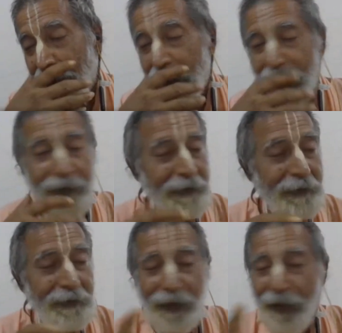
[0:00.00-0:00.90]

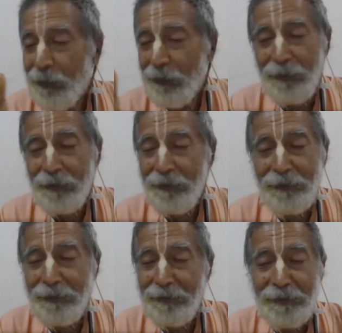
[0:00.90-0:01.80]
How
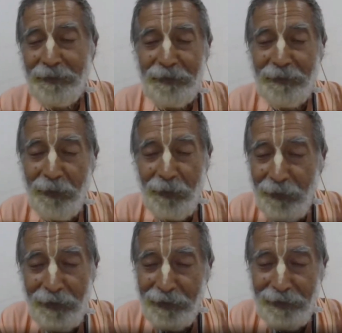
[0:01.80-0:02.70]

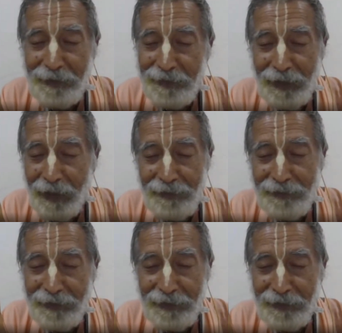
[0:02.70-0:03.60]
loaded this
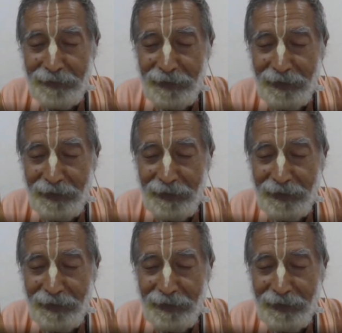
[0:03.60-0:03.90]
answer is.